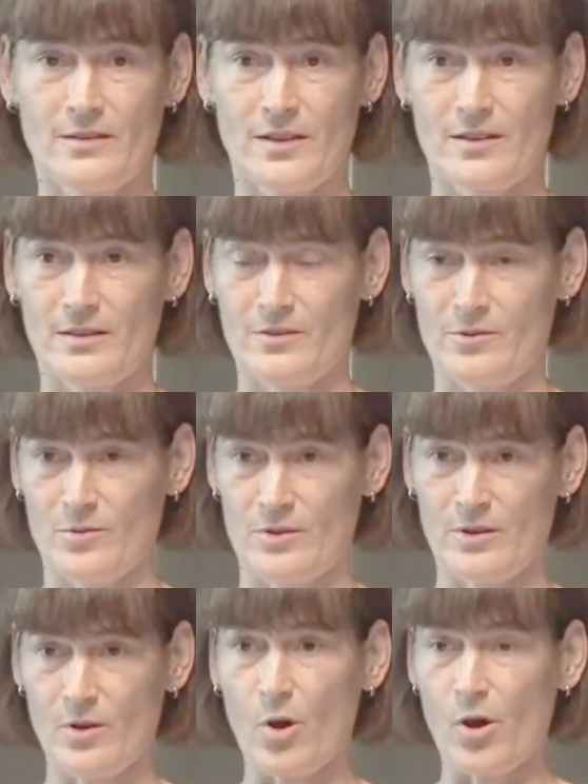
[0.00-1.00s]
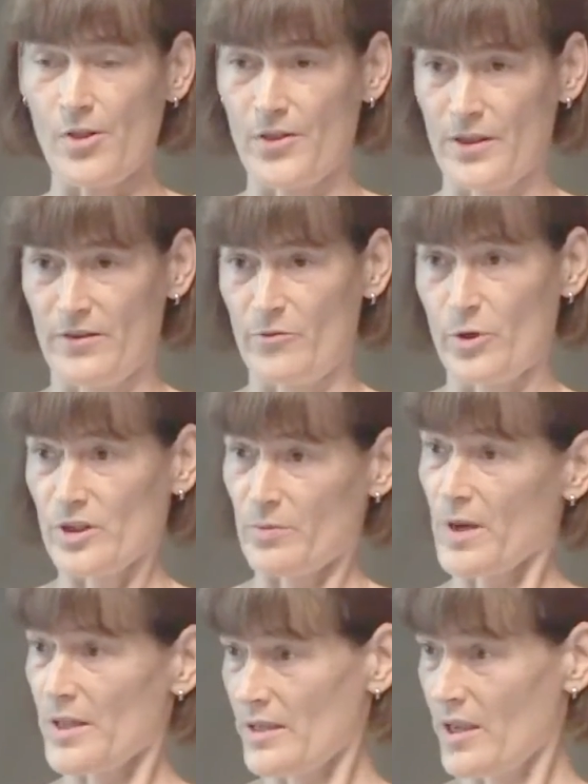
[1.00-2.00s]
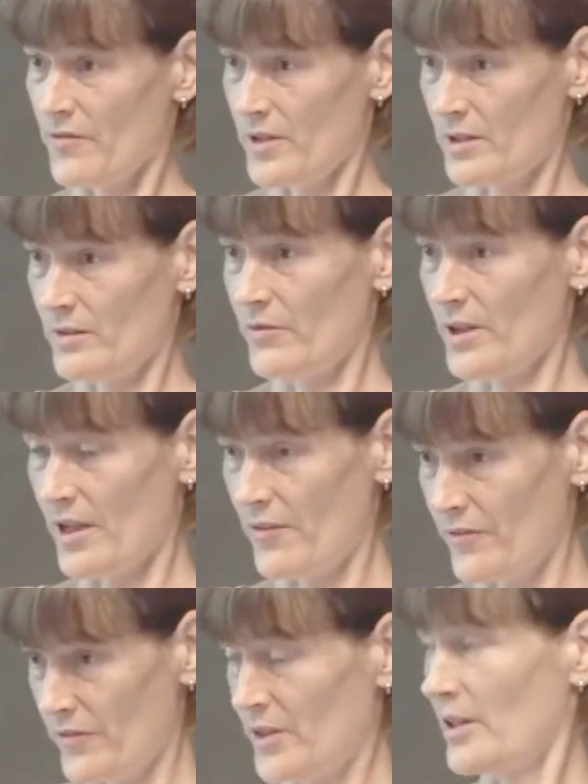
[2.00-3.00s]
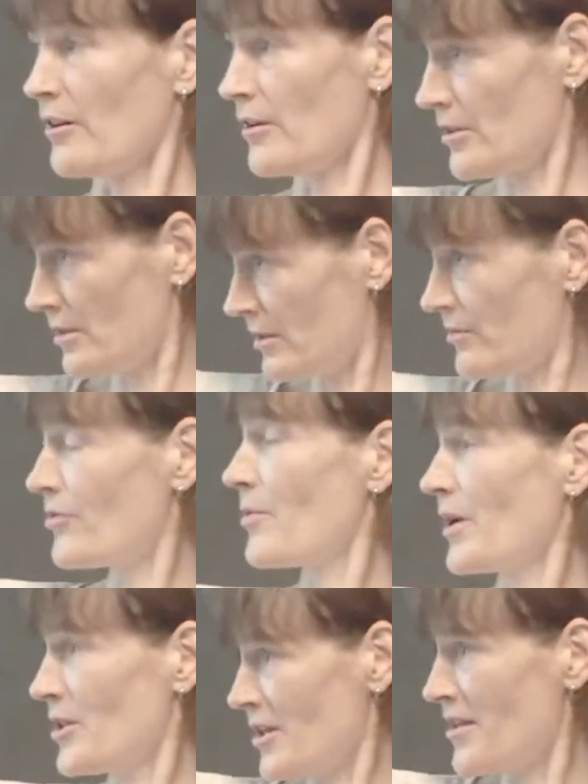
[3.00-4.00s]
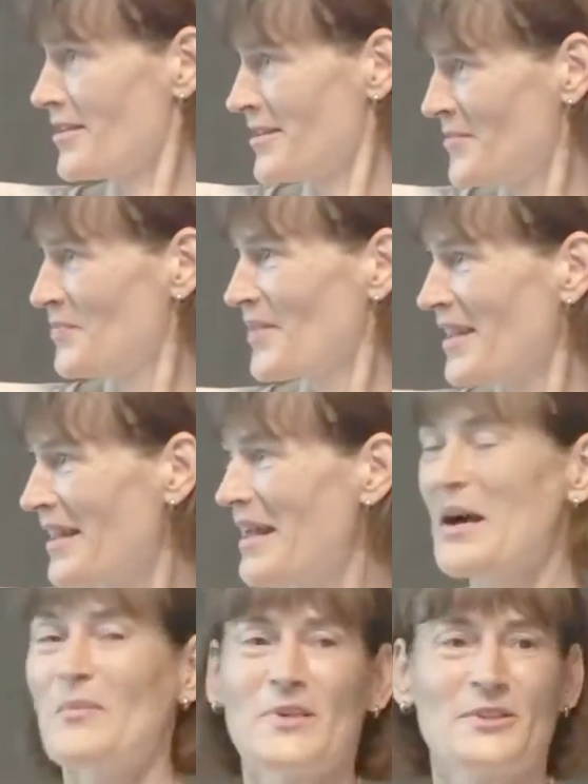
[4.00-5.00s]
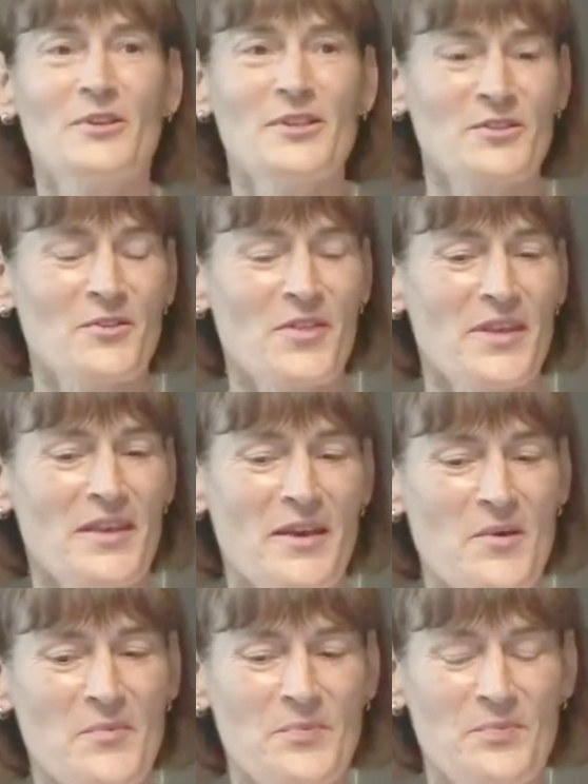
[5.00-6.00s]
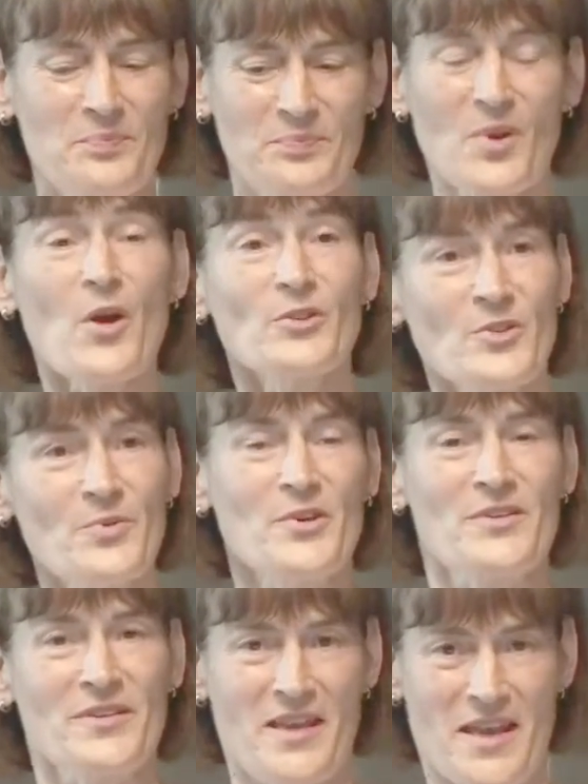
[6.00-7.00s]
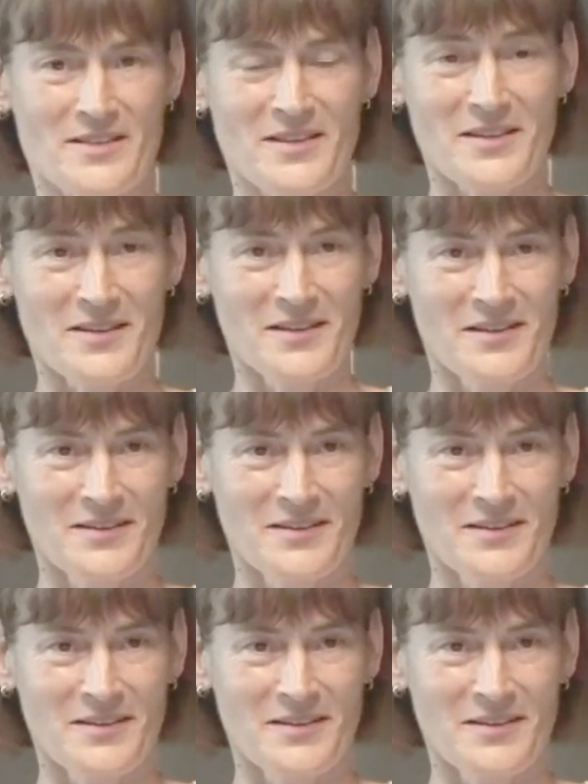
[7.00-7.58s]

that all the vertebrates have it, and we have inherited it from each other, but also the octopus has it.